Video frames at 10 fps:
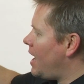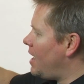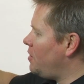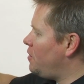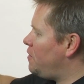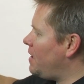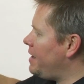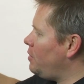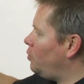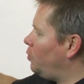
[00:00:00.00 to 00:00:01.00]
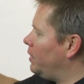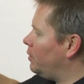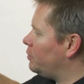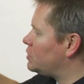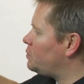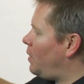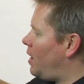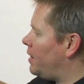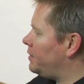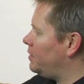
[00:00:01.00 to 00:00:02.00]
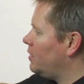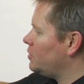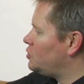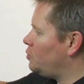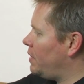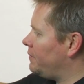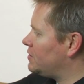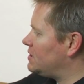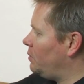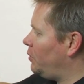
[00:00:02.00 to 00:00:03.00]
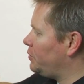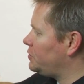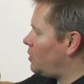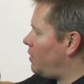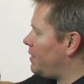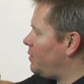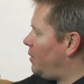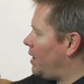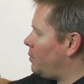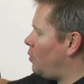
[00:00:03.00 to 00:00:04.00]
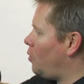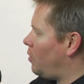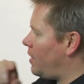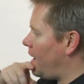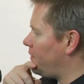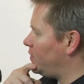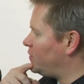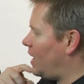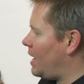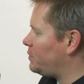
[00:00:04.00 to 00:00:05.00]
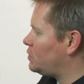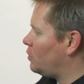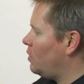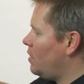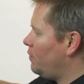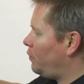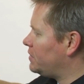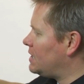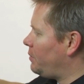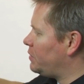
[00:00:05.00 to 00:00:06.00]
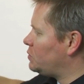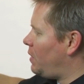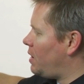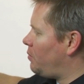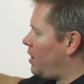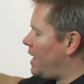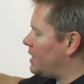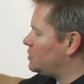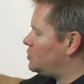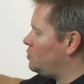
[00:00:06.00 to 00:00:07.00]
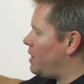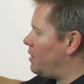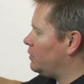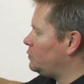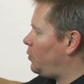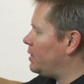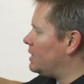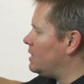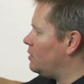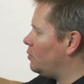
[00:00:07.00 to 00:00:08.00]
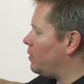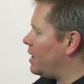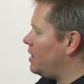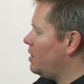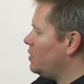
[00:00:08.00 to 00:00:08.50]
and they will respond to whatever symbols are at the bottom or at the top. So for example, this bottom right has 2 arrows pointing either way.